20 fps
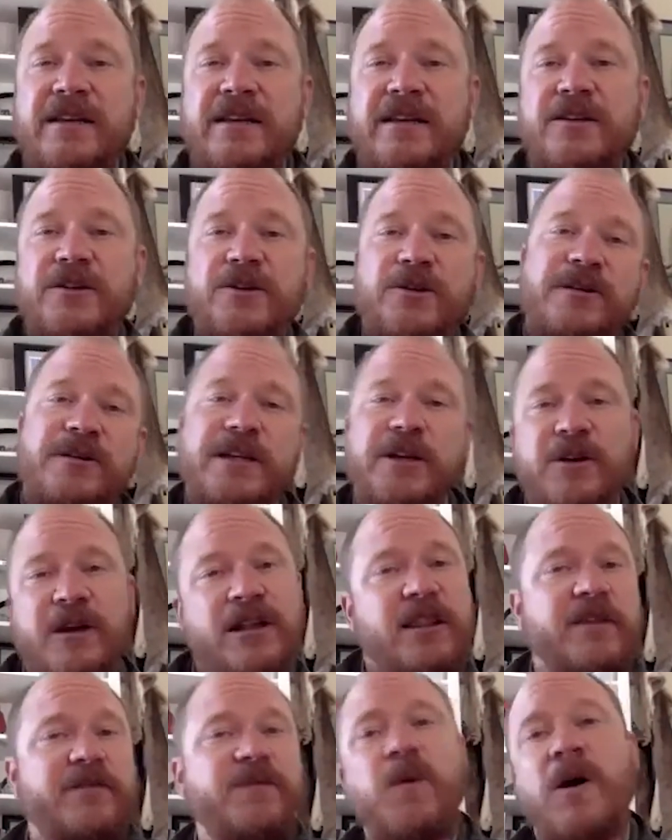you're near a
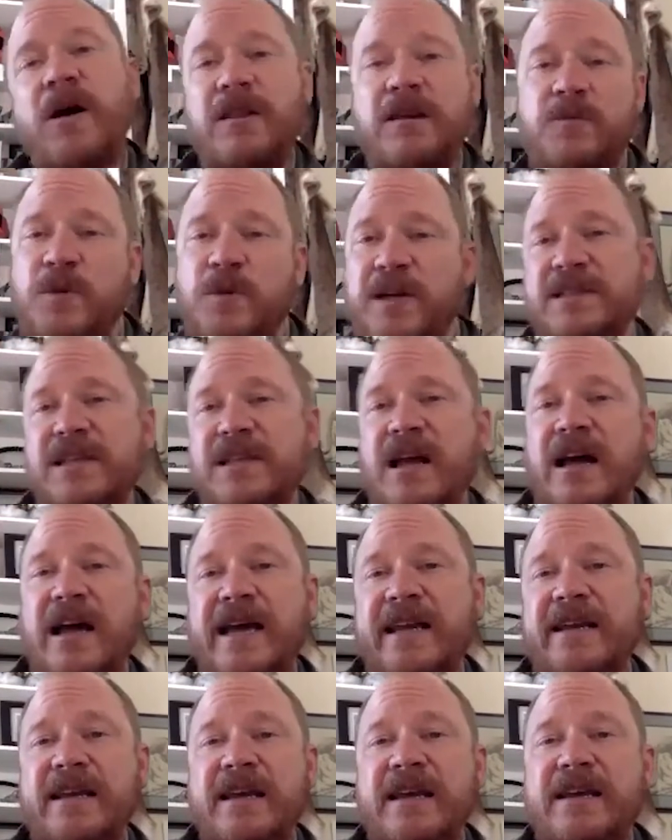cliff wall on one
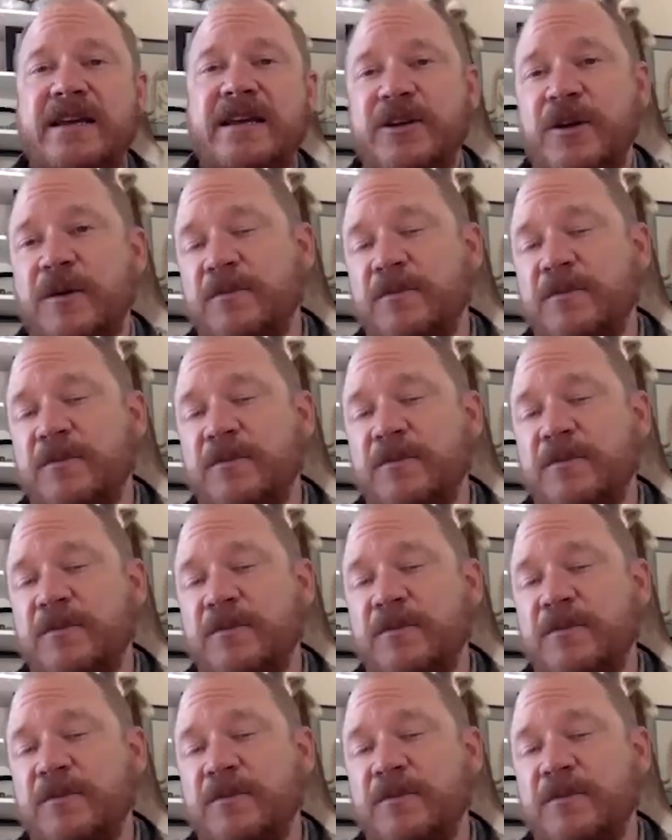side,